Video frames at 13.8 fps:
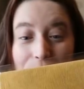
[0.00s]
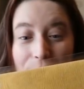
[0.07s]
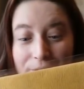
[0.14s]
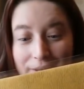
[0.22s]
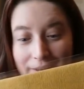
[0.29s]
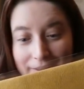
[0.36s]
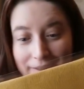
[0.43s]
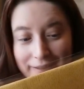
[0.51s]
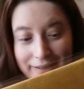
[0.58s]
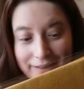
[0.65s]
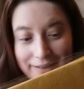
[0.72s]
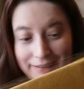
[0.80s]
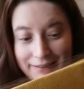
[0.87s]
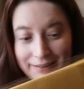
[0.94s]
gold color.
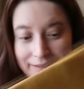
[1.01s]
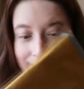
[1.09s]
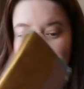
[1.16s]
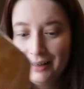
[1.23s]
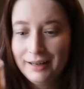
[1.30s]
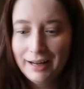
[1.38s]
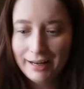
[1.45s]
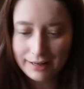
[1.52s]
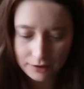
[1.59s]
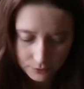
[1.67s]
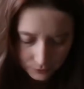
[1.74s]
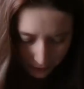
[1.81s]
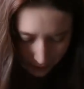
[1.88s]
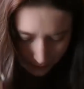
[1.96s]
I
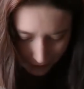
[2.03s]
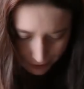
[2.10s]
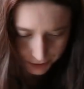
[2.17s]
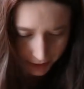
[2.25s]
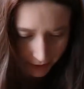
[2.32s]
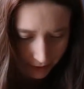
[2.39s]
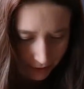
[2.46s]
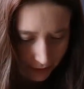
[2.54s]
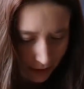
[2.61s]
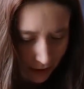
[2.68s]
can only imagine